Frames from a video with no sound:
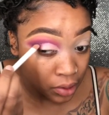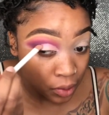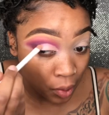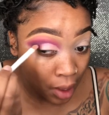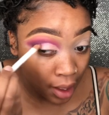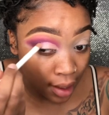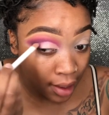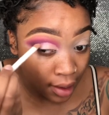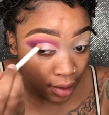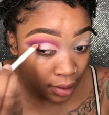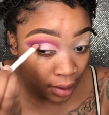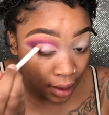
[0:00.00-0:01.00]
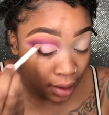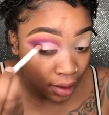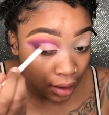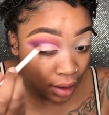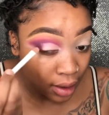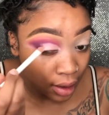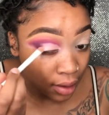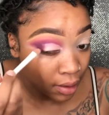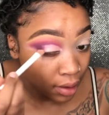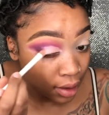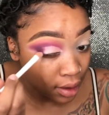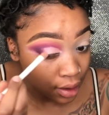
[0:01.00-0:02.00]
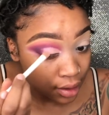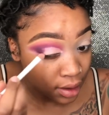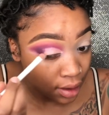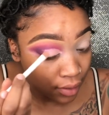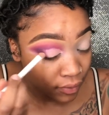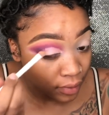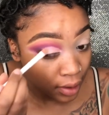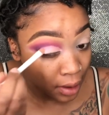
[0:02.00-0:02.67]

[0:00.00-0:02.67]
dry? Like, I don't got time for